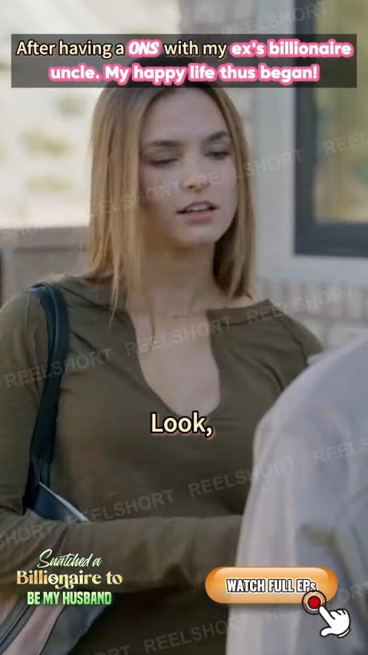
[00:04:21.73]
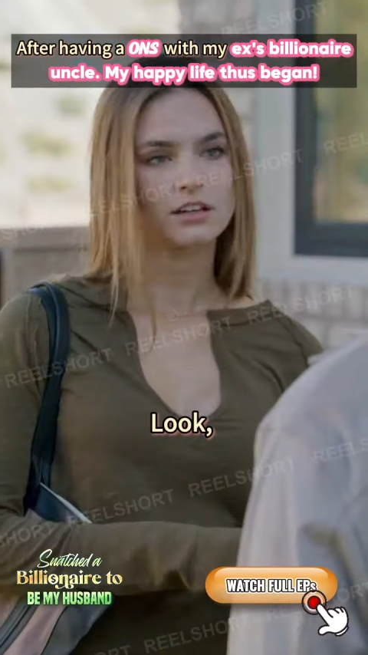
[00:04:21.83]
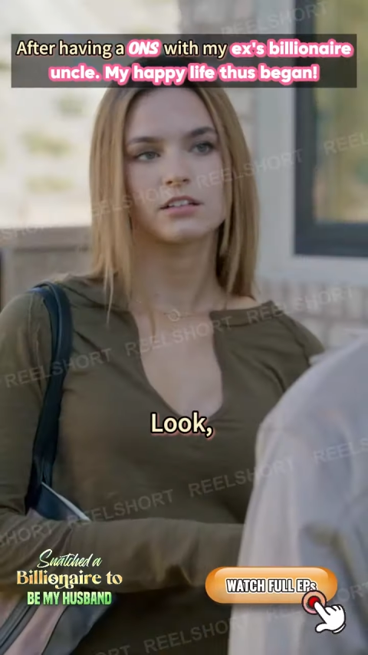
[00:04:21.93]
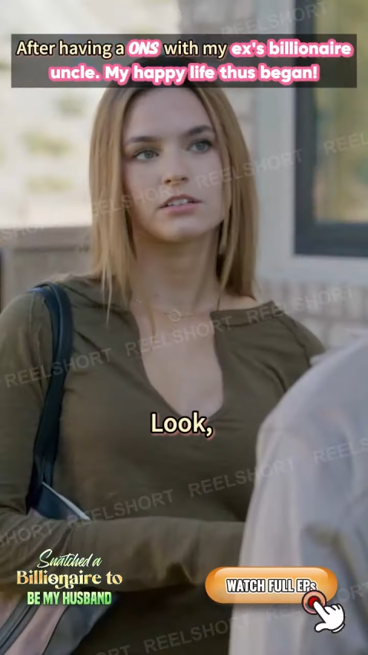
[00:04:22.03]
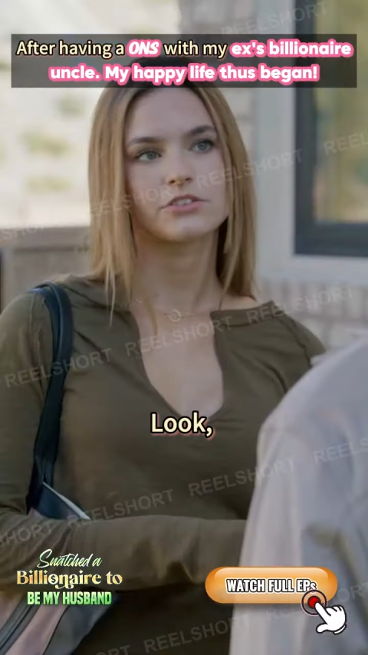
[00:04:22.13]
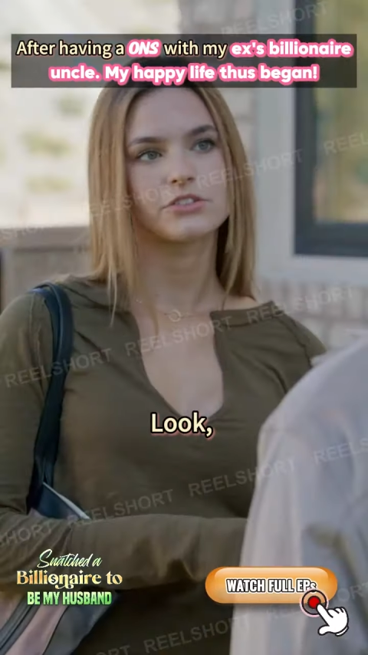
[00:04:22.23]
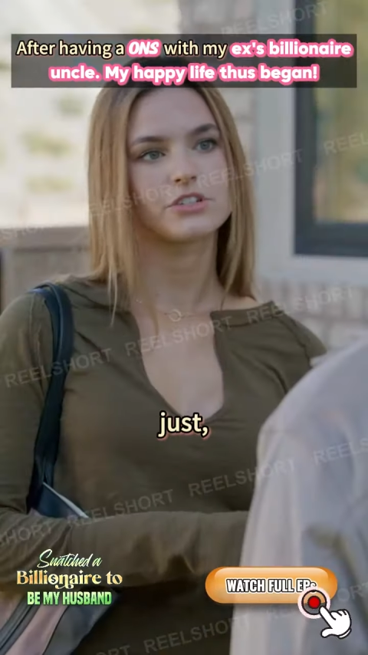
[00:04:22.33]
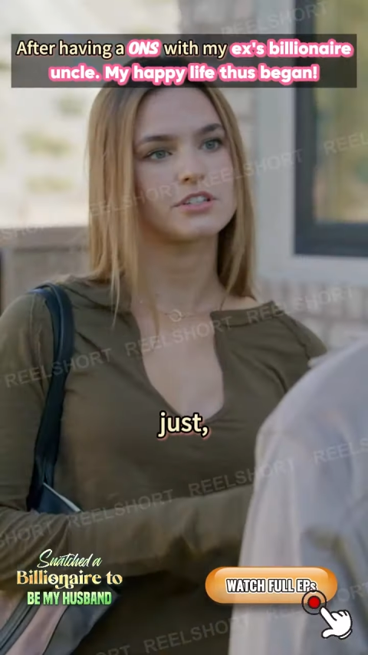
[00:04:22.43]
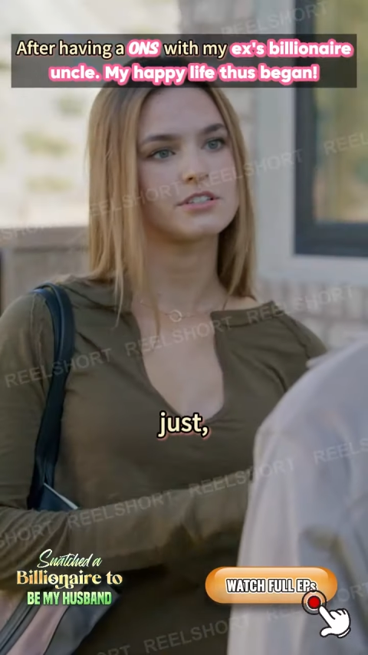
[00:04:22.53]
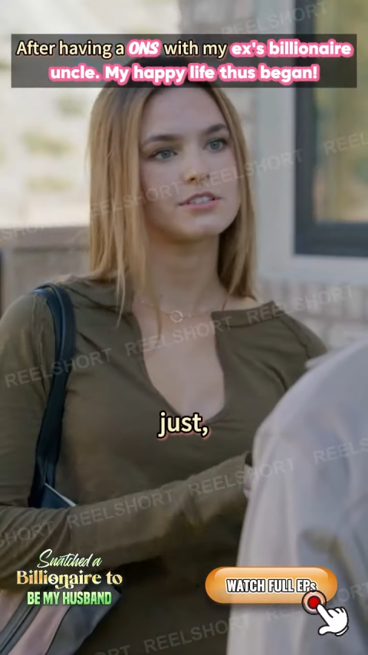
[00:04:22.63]
Look,
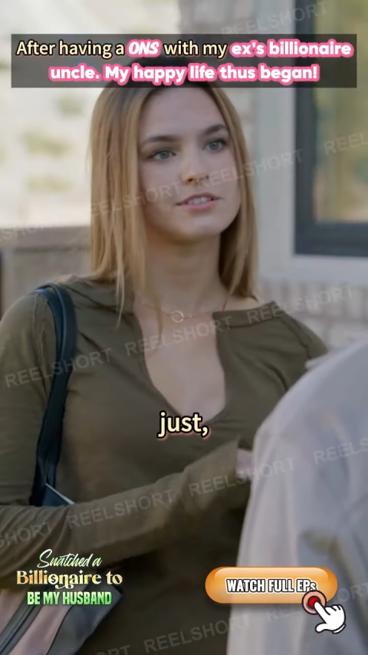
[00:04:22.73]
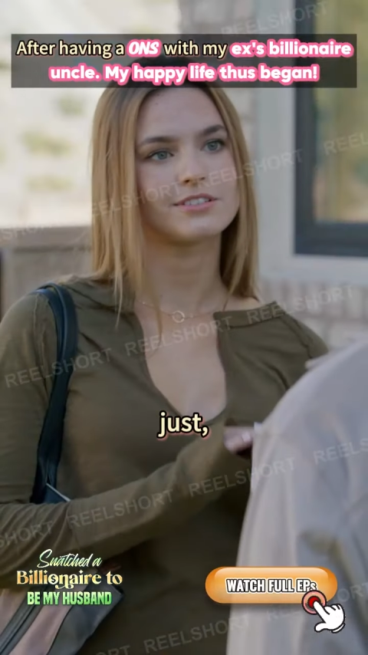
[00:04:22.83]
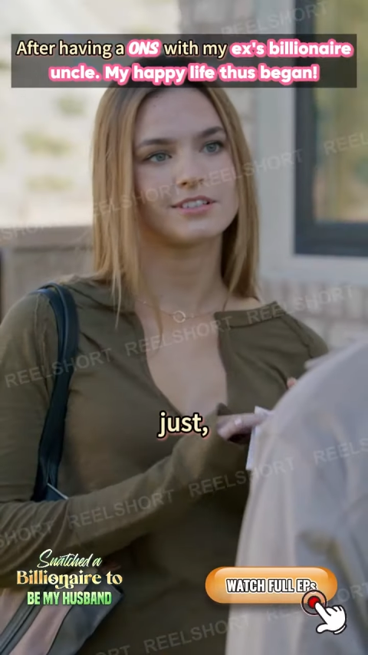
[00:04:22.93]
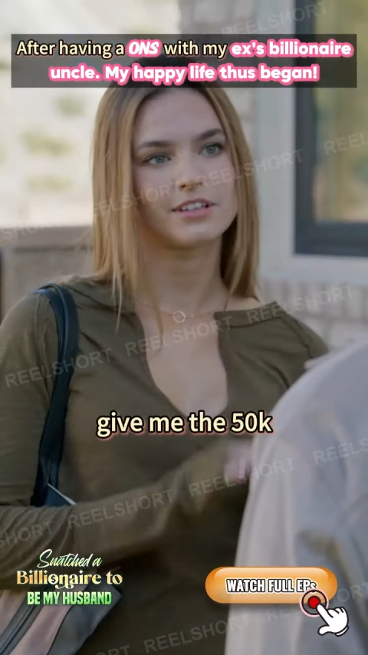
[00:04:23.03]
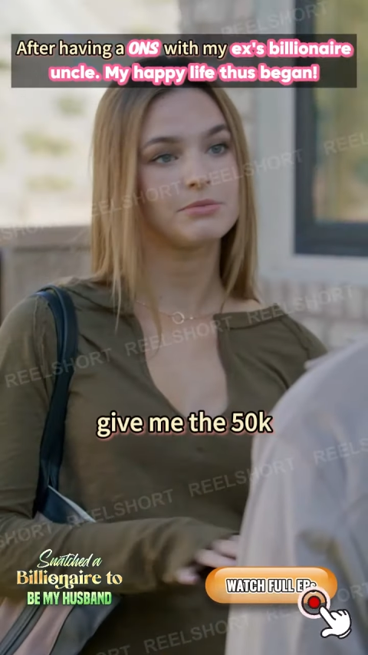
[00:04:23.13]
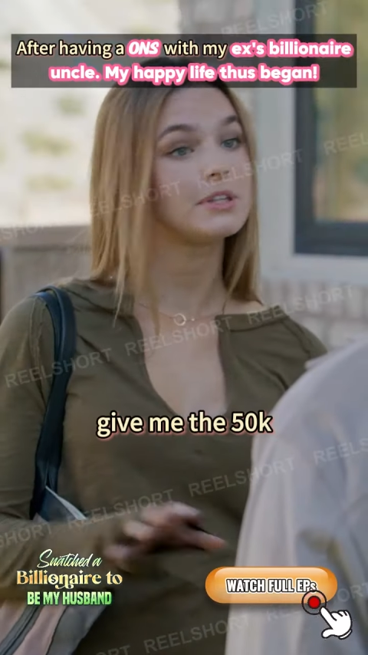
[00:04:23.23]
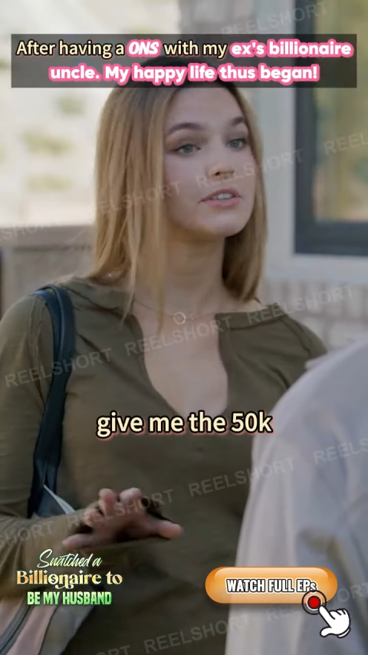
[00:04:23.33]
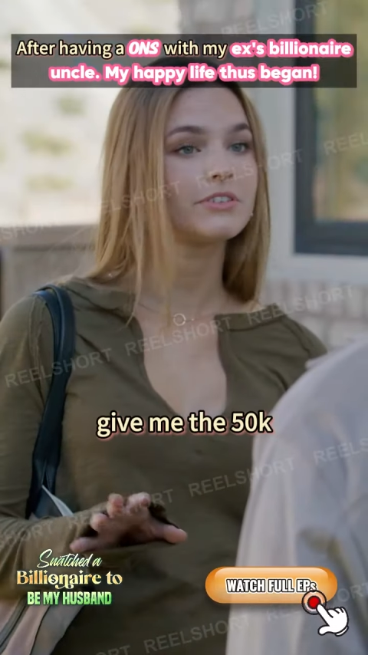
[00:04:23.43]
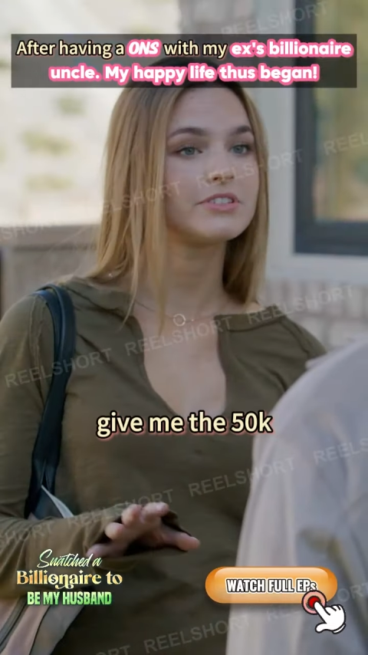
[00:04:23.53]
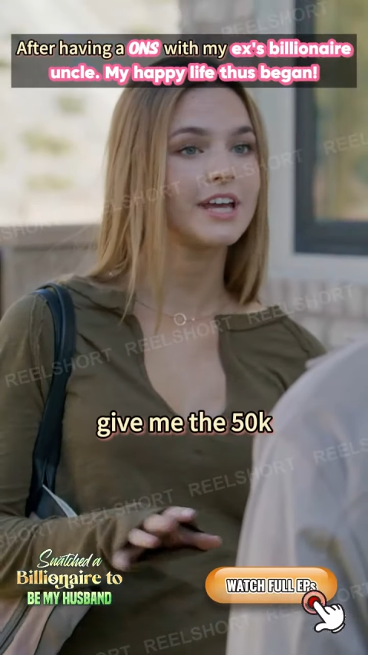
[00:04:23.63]
just give me
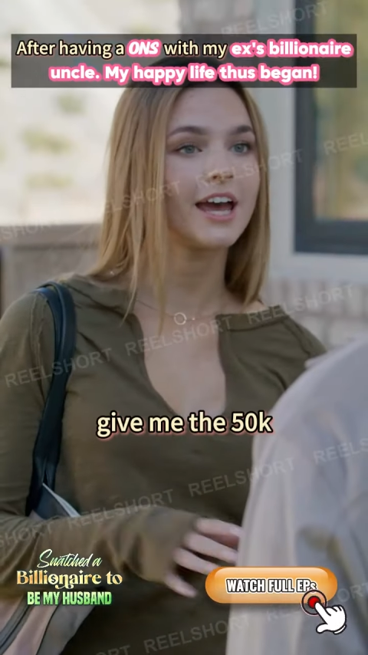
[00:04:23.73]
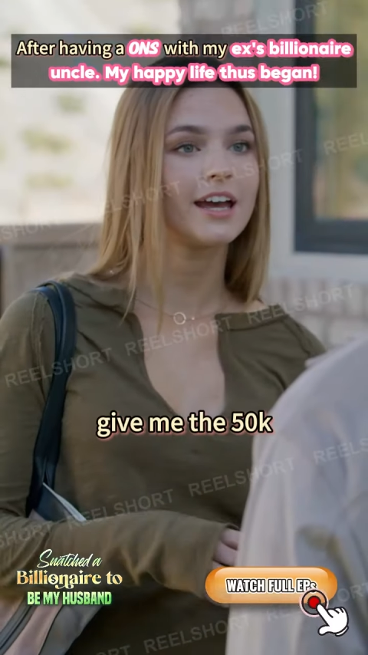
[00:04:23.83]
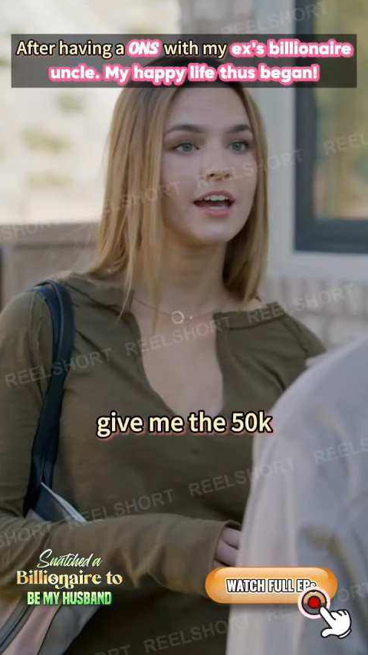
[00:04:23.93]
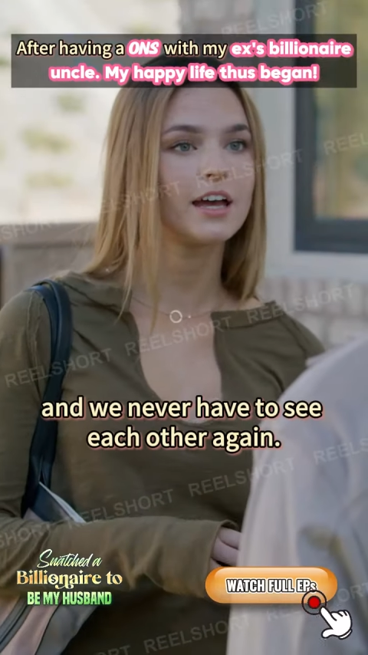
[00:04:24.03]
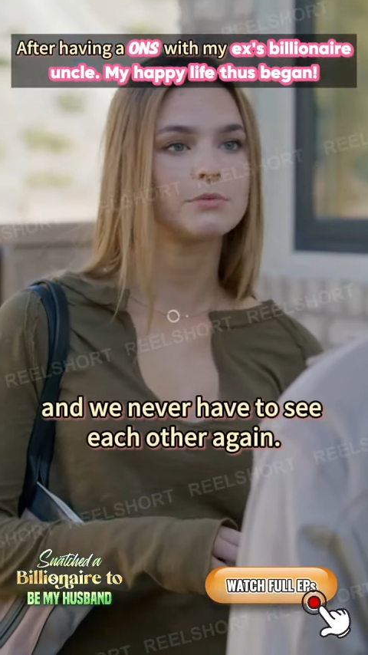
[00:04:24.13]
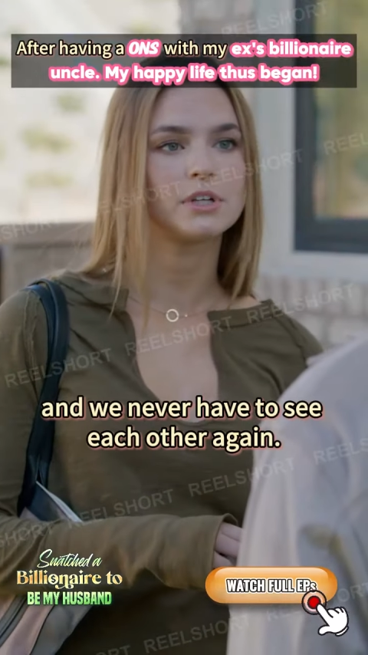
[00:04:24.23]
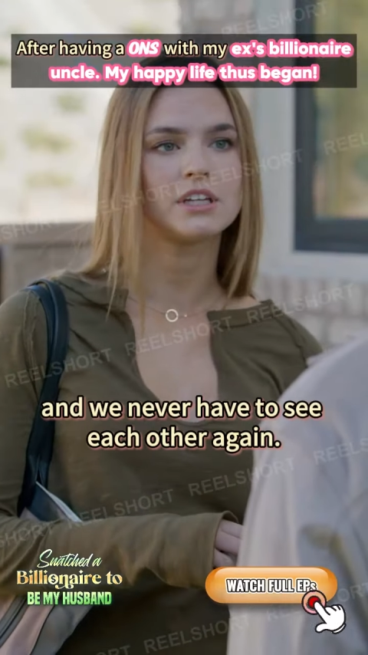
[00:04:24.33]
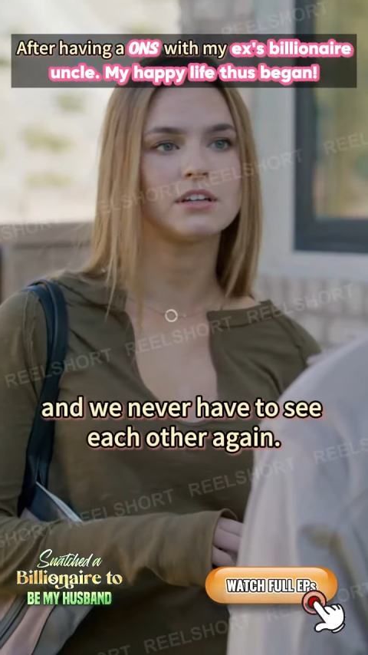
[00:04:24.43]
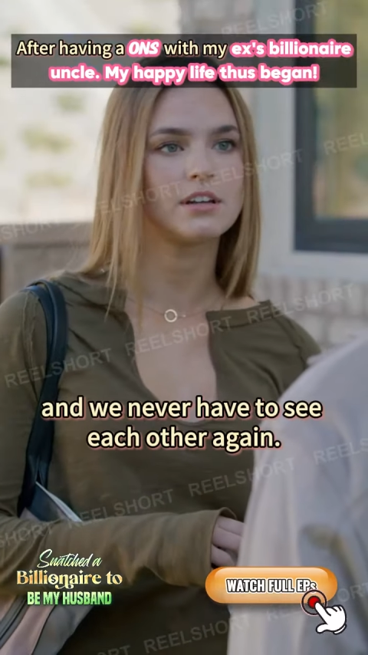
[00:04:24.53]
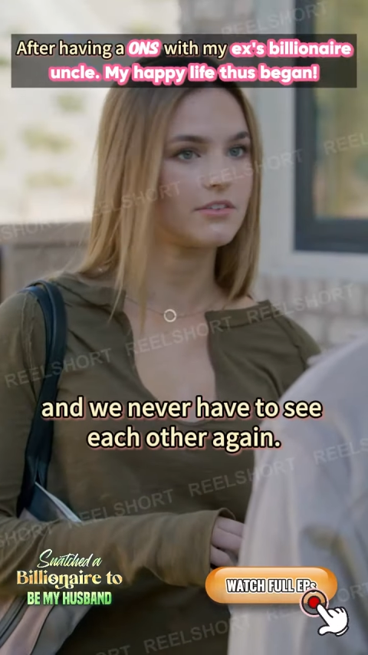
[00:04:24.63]
the 50K and we
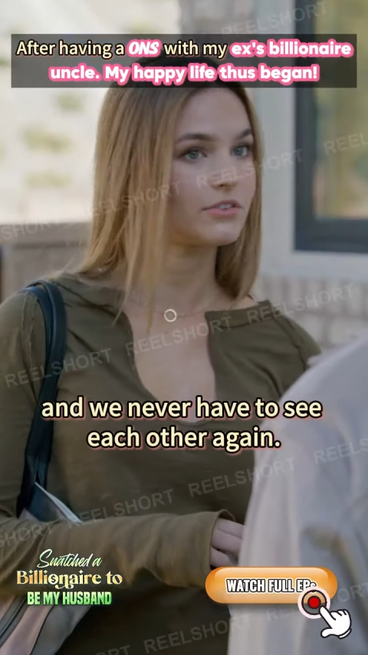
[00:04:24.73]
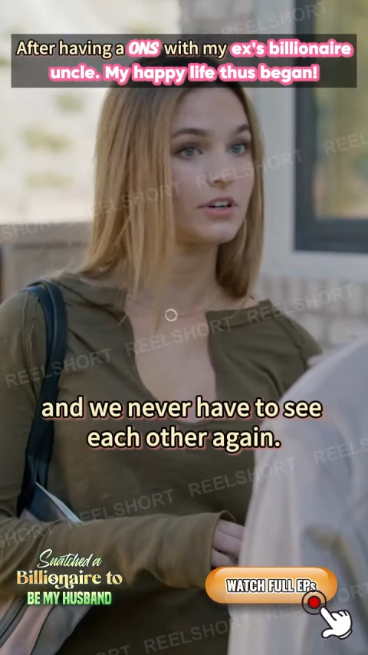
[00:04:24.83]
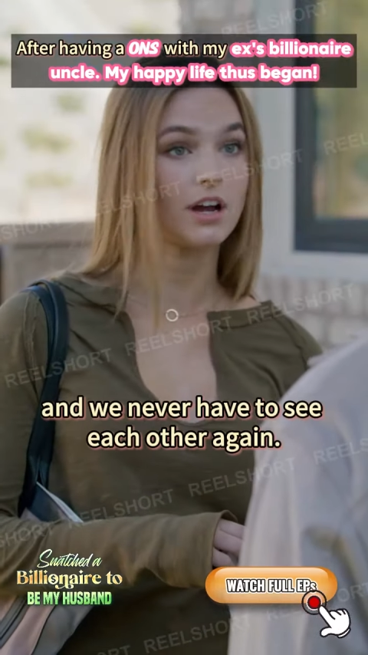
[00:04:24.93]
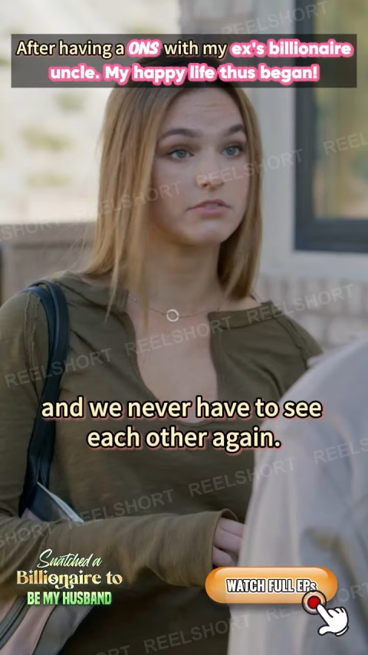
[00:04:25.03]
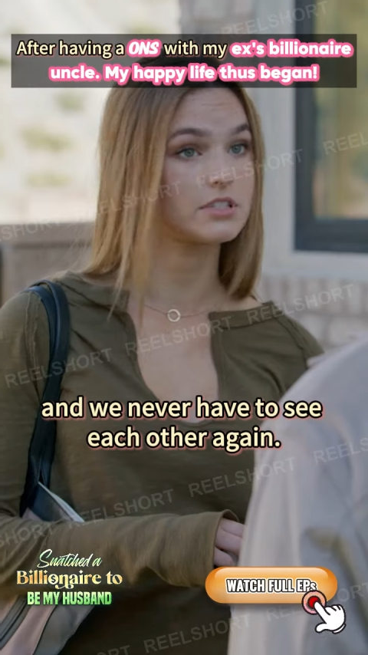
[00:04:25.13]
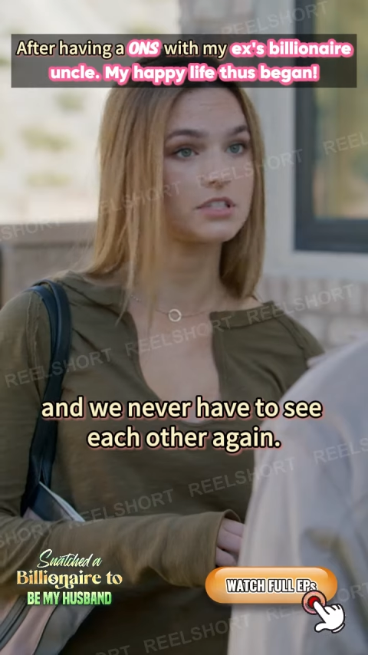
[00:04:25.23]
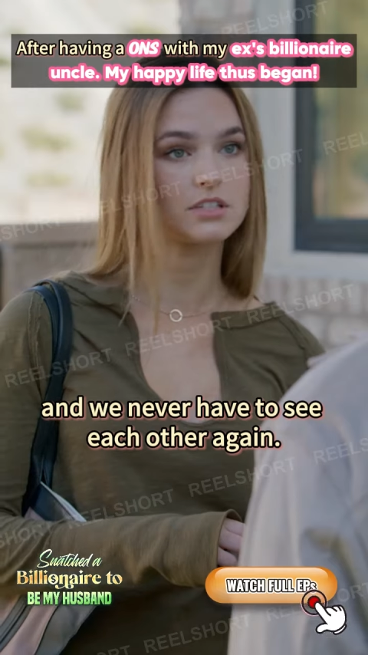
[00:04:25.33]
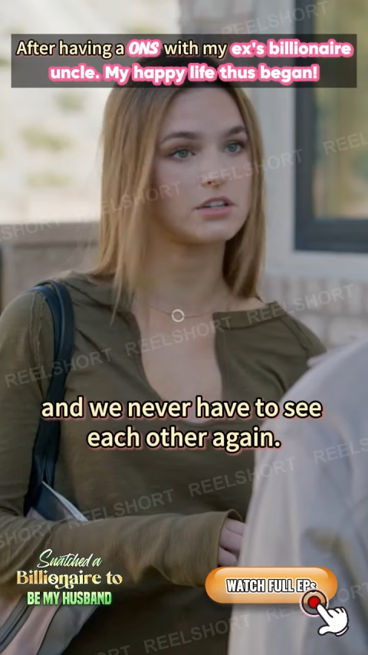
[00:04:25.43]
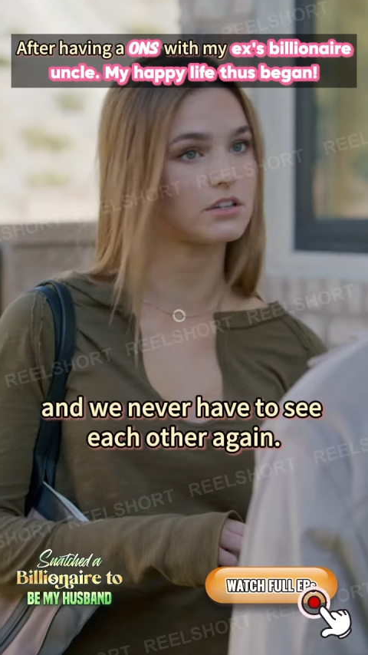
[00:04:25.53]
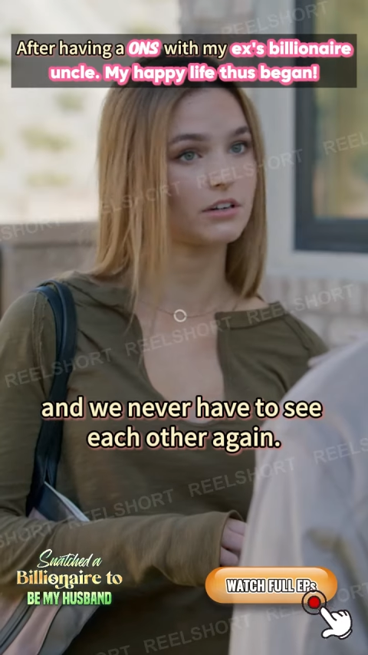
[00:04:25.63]
never have to see
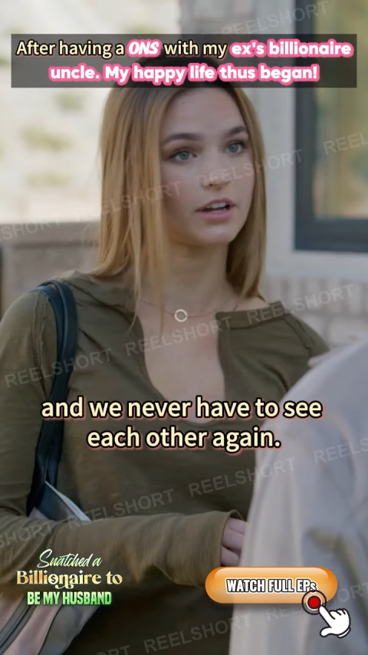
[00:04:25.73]
each other